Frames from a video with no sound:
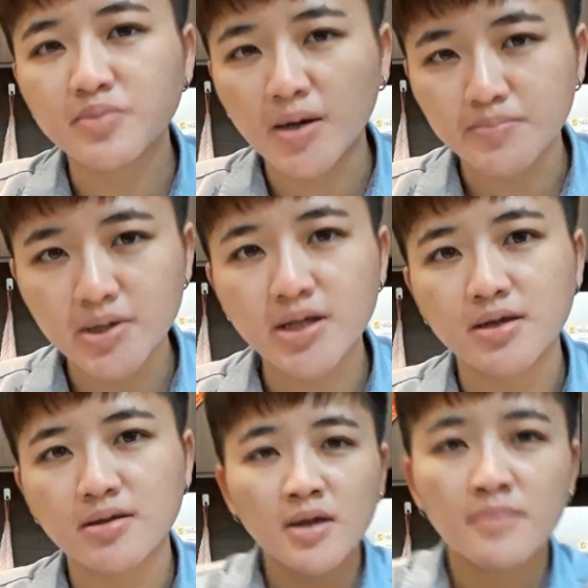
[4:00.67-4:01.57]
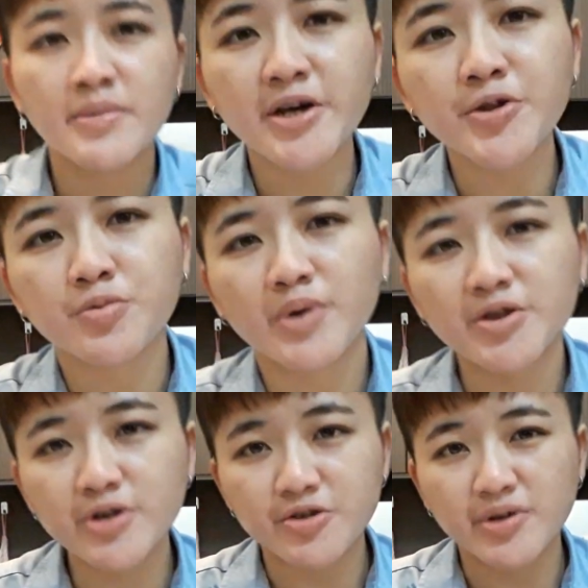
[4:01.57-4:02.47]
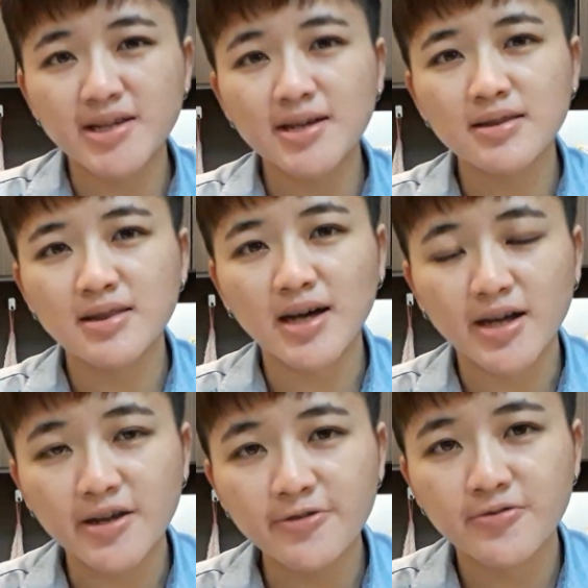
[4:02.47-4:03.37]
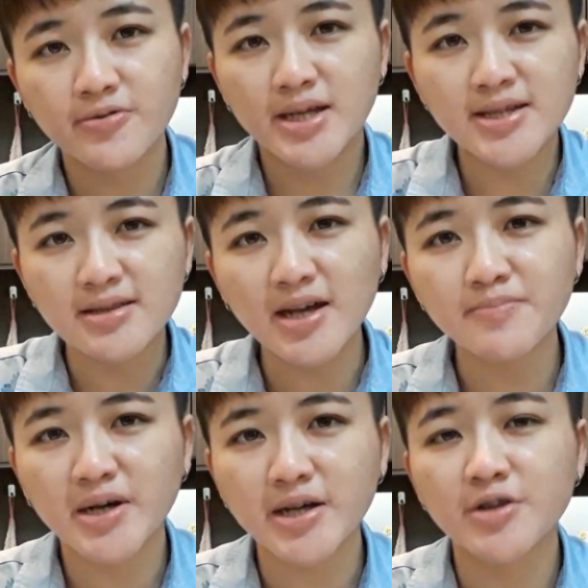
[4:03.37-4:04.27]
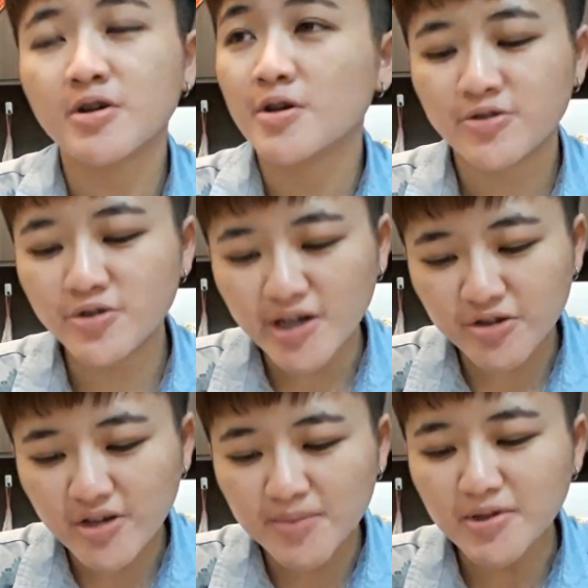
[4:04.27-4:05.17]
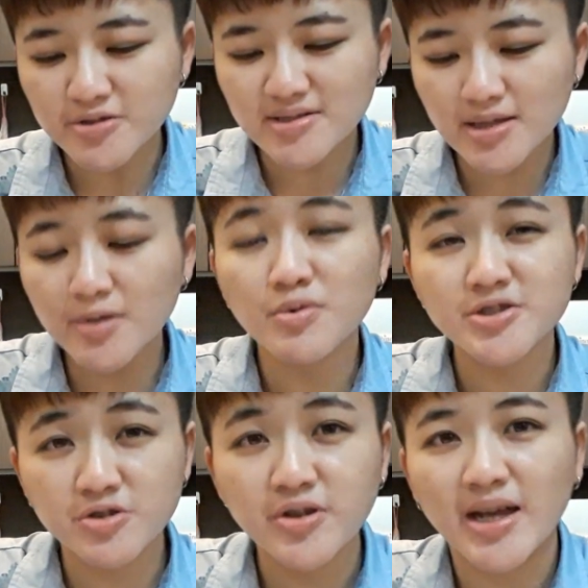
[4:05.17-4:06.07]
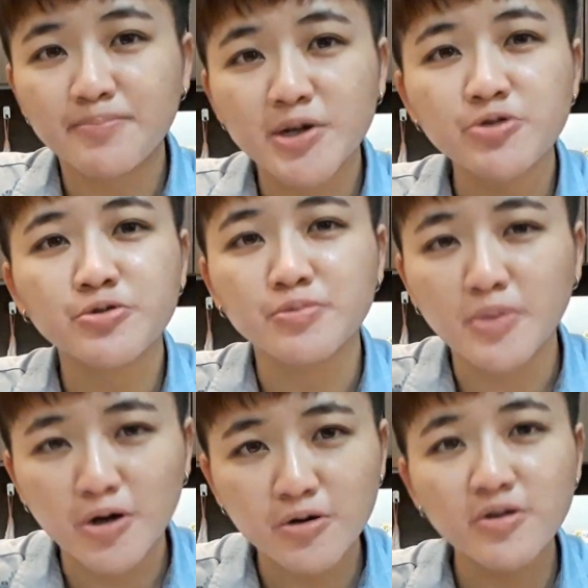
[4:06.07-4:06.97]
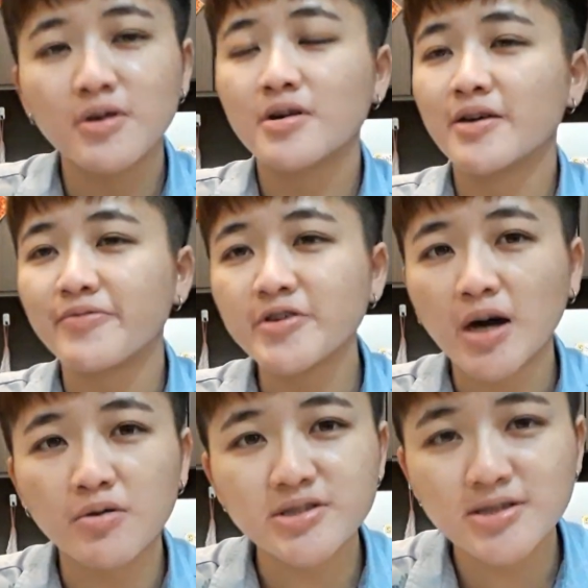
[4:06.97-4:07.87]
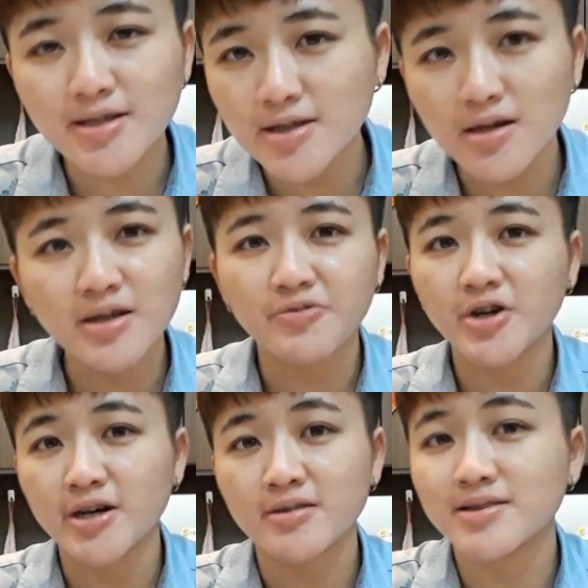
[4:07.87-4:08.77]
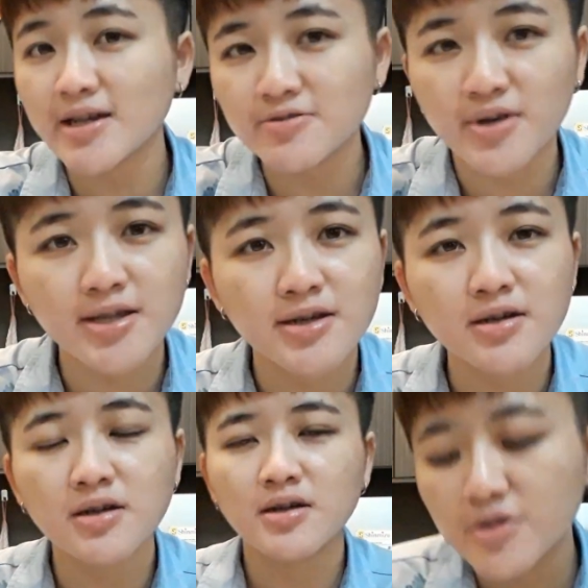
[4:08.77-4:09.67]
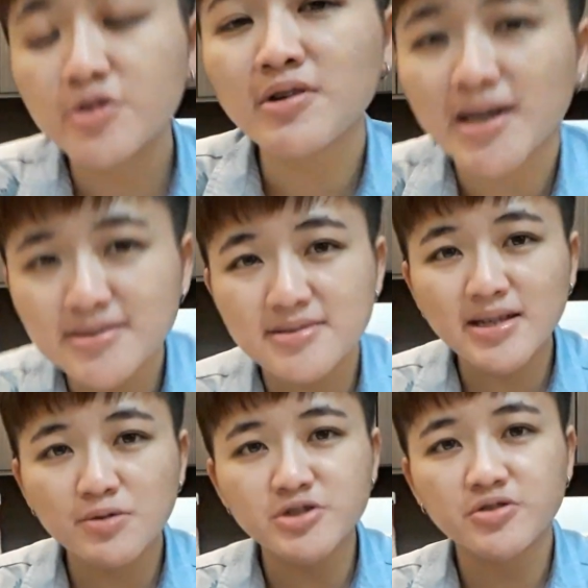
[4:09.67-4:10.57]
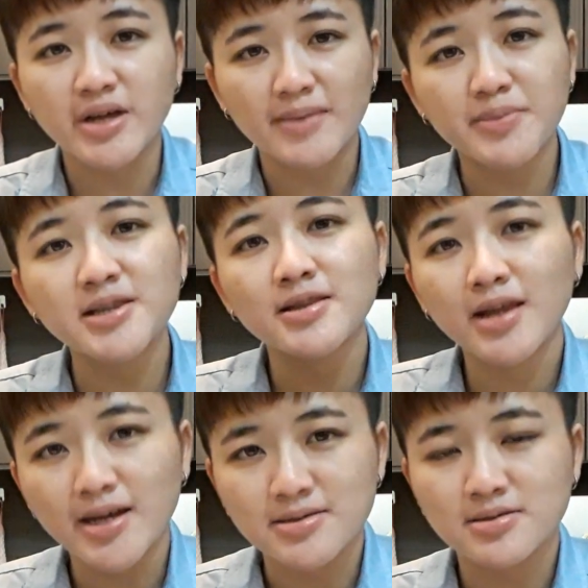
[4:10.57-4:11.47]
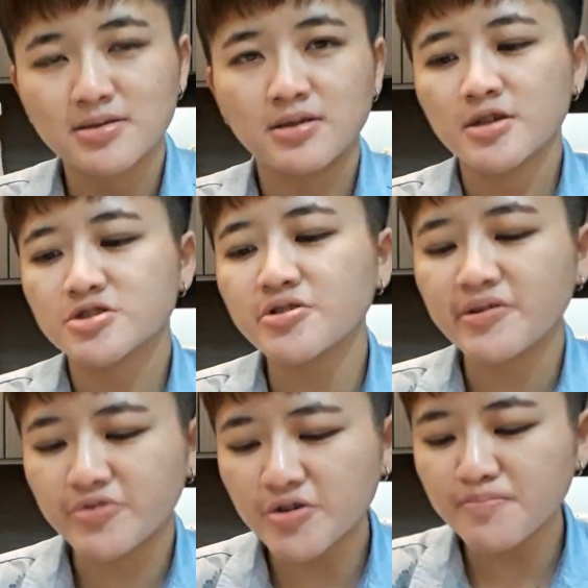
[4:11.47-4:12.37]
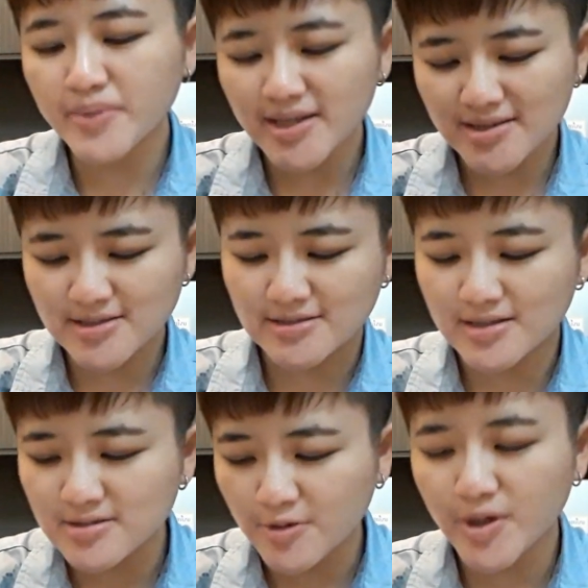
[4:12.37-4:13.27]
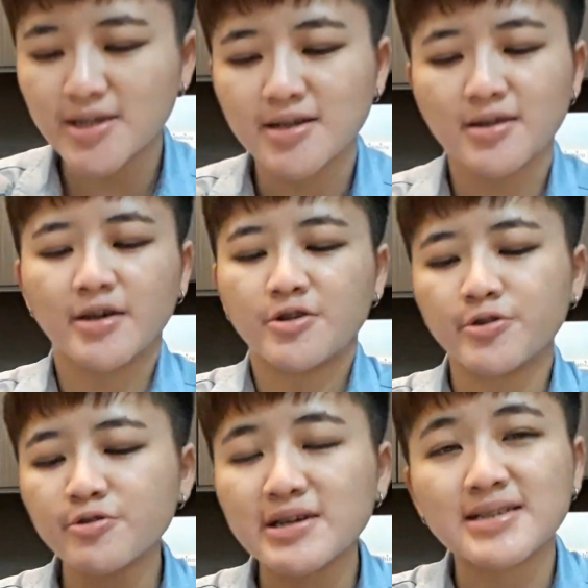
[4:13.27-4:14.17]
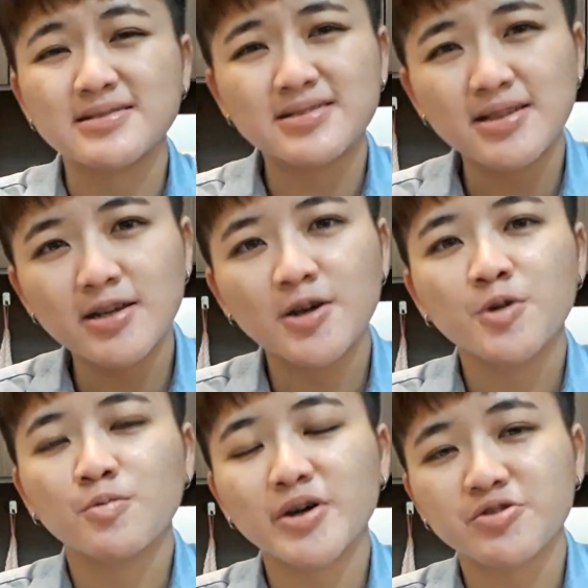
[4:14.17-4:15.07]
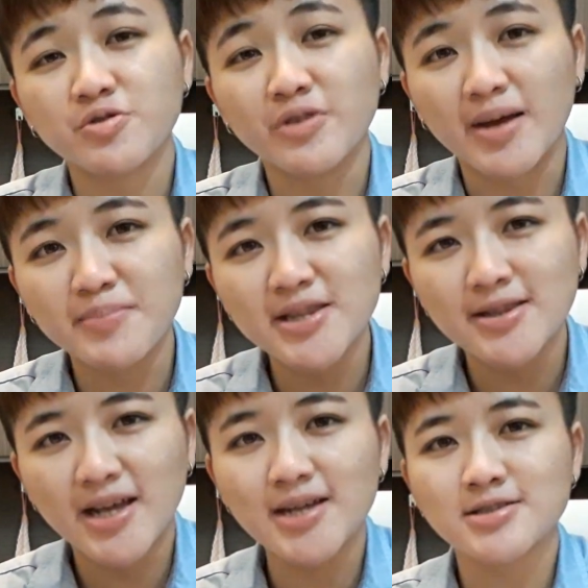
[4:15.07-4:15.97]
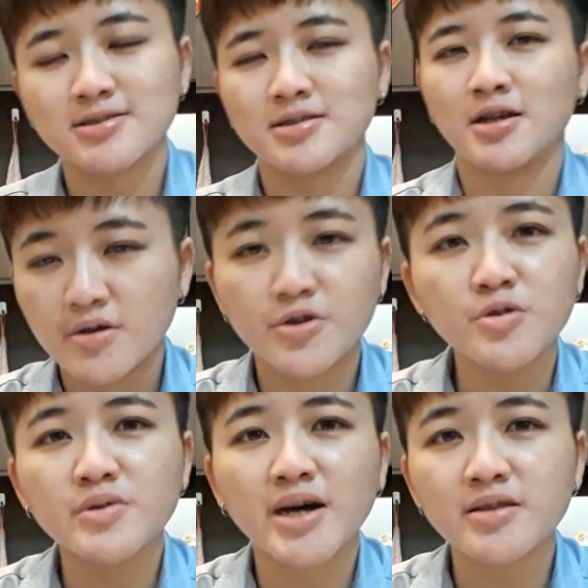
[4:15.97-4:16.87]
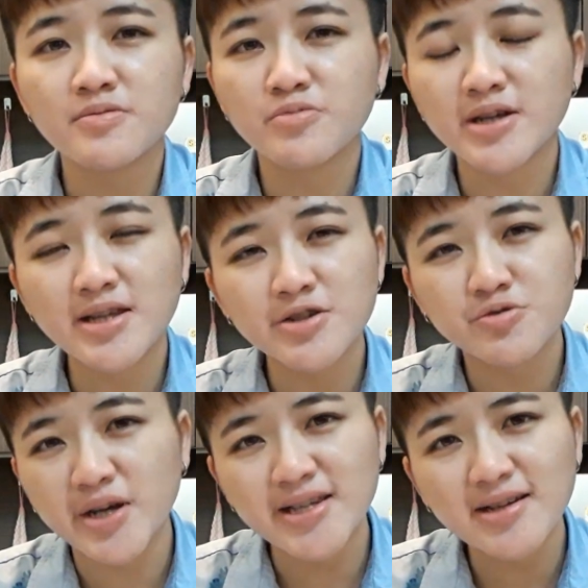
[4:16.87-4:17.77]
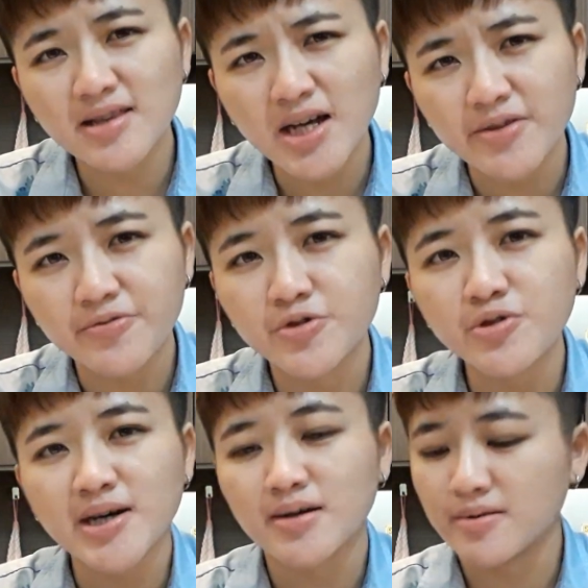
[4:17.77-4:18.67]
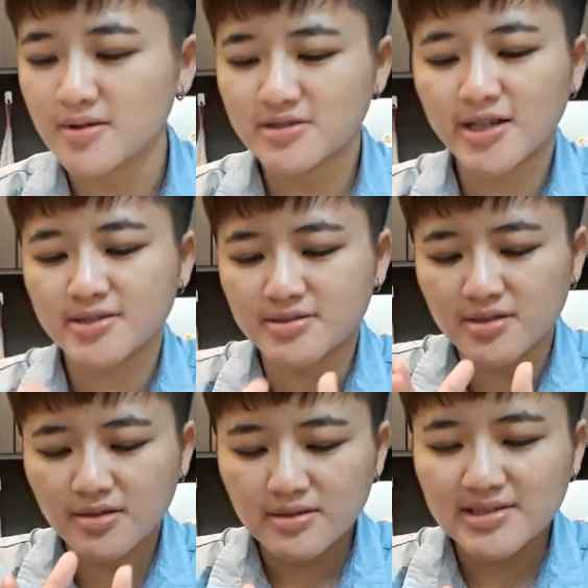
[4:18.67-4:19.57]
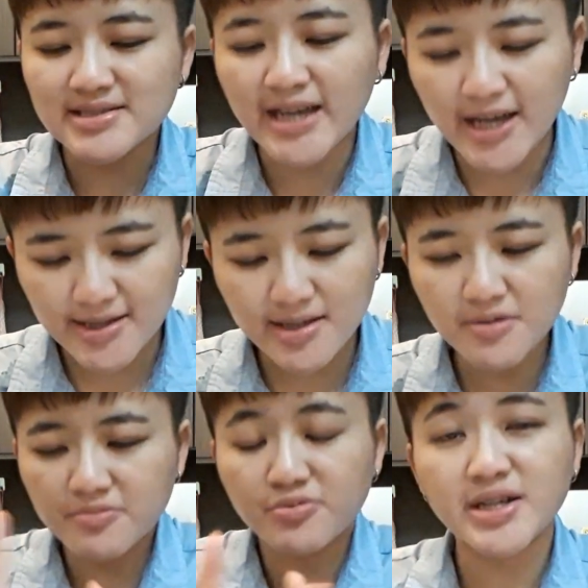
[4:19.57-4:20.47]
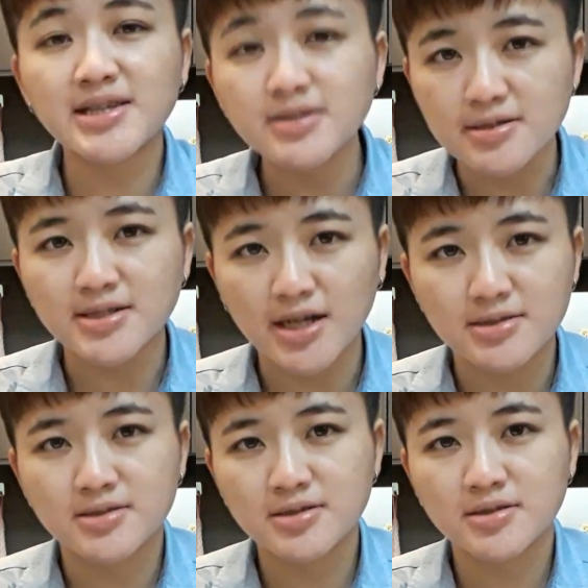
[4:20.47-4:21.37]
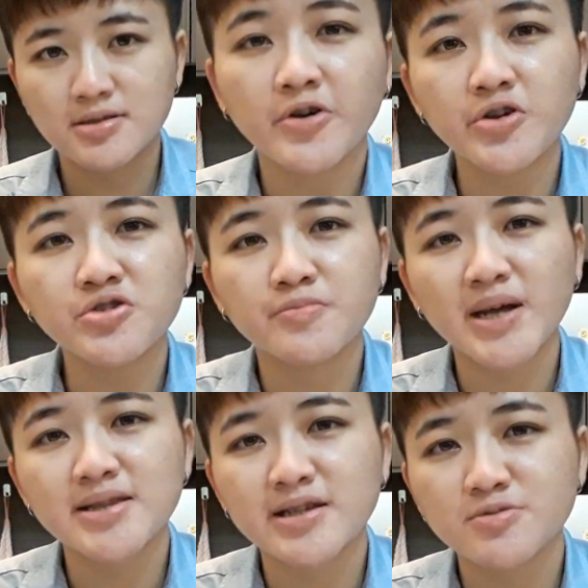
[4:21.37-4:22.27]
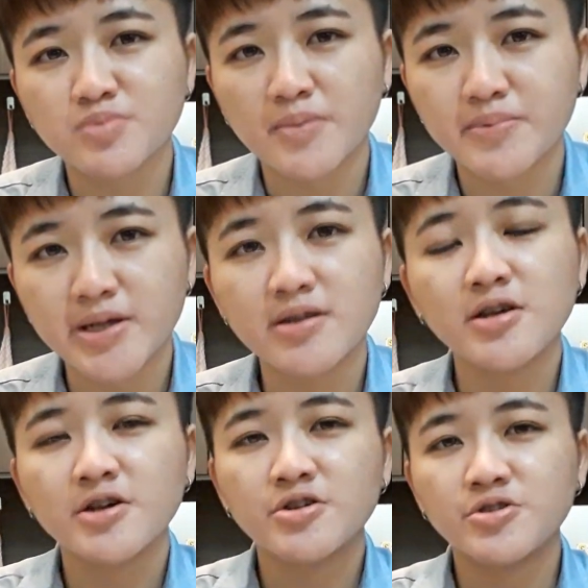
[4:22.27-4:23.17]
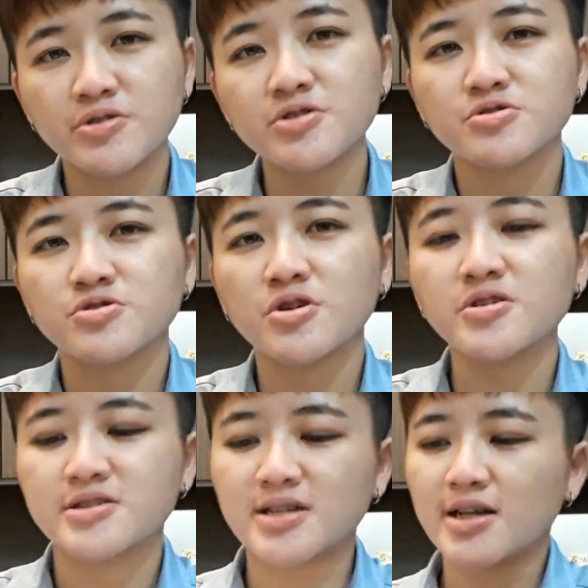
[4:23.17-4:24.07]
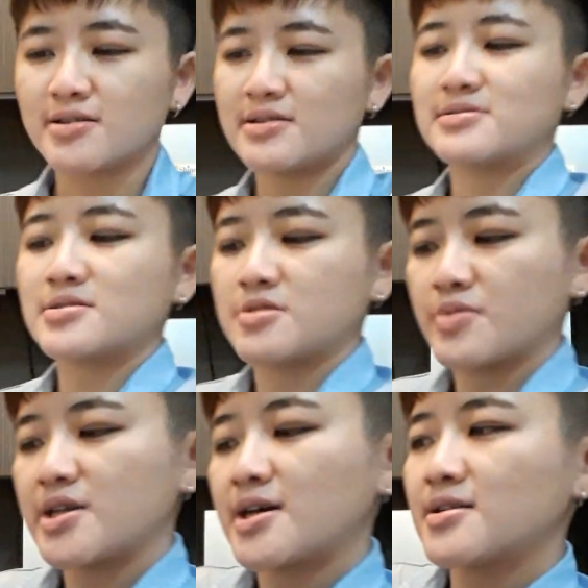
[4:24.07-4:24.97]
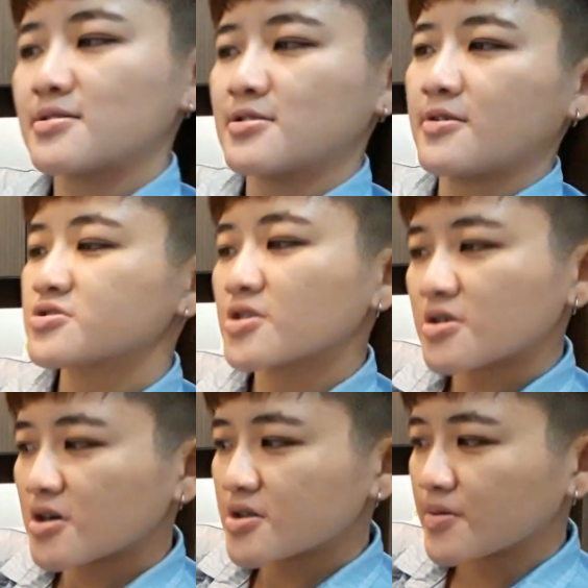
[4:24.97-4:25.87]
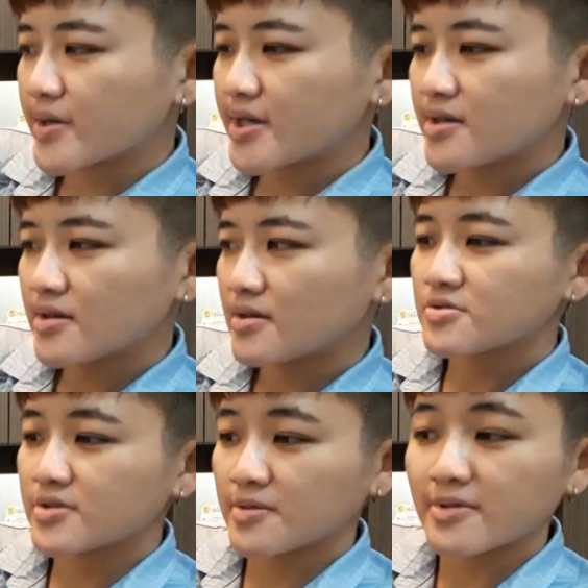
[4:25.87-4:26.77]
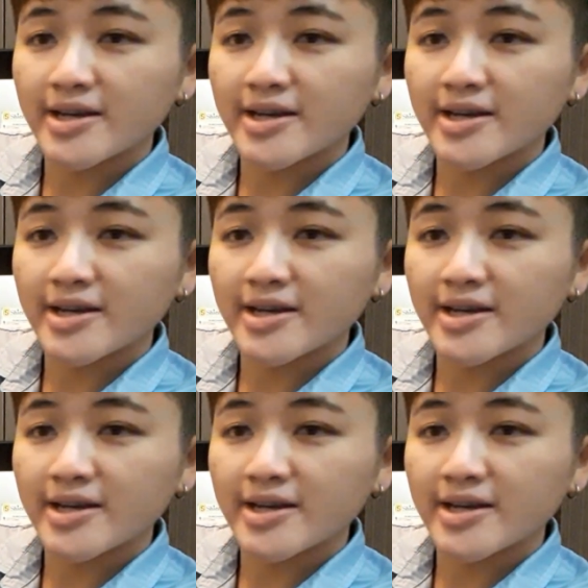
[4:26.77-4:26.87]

properly. Because when you are trading live in the live market, you are not able to see what's going to happen tomorrow, a few hours later if you are a day trader. You can't see what's going to happen next. So if you backtest in such a way that you can see what's going to happen next, you aren't really trading live. You are just scanning, reading the charts. For you to backtest properly, you need to scroll your chart in such a way that scroll all the way to the